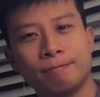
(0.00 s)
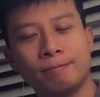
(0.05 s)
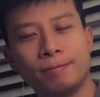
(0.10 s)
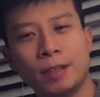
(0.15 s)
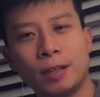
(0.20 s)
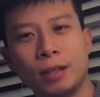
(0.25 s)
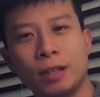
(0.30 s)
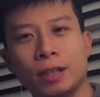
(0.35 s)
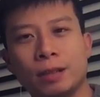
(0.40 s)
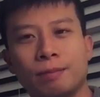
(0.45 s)

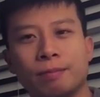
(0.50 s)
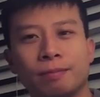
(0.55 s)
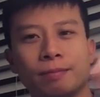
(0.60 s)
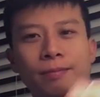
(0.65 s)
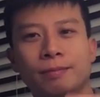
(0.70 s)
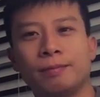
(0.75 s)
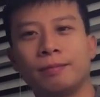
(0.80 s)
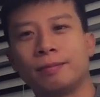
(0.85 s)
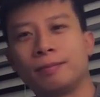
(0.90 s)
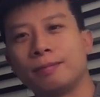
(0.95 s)
Very good.
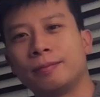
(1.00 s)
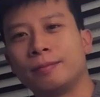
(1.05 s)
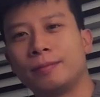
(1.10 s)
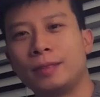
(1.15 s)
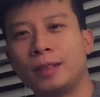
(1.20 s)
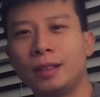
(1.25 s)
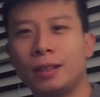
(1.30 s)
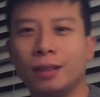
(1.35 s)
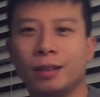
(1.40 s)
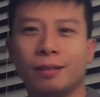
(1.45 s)

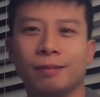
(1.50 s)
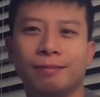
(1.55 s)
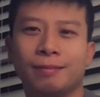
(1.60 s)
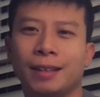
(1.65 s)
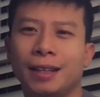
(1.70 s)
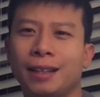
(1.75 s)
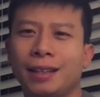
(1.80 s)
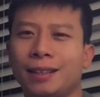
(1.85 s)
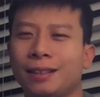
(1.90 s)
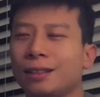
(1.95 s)
Very good.
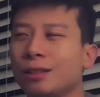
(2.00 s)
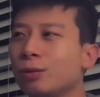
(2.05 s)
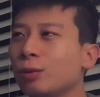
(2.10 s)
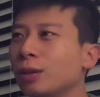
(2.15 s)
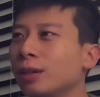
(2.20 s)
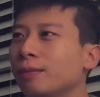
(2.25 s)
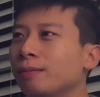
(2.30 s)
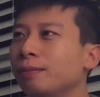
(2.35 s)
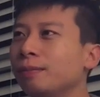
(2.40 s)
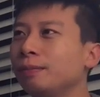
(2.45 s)
I like this
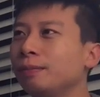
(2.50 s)
one.